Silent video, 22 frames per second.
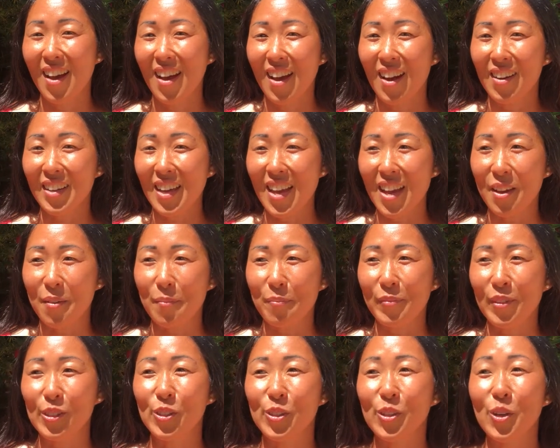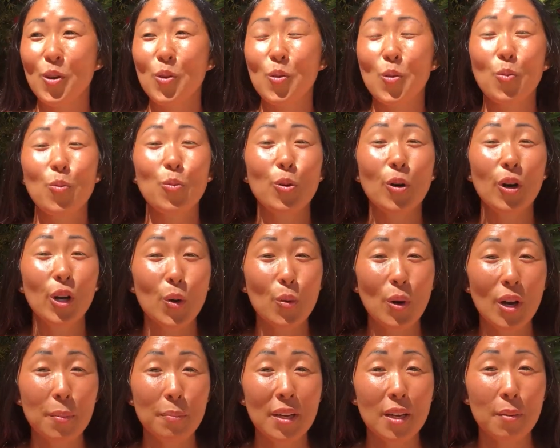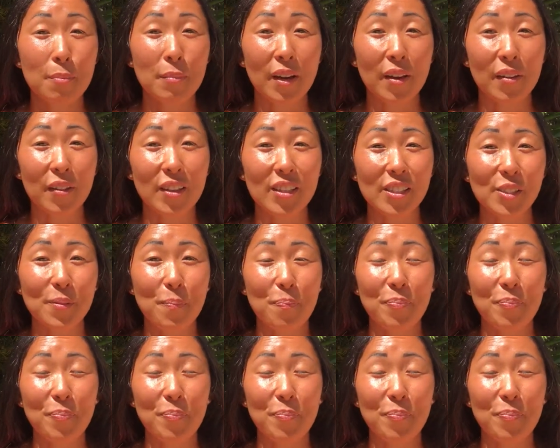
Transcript: Okay, so what do I mean by this?